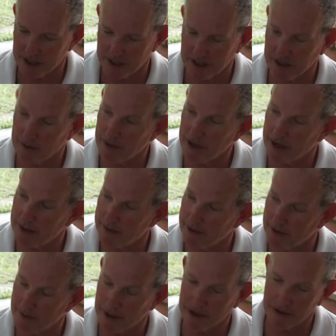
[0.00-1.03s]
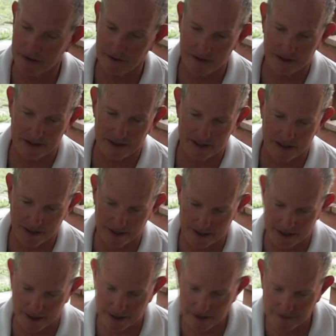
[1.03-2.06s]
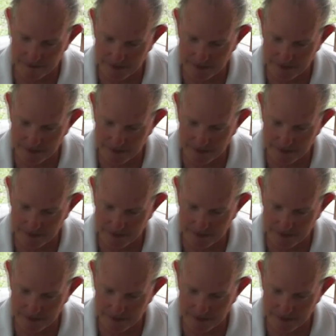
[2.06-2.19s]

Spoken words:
sit in the bottom of the boat. It's nice and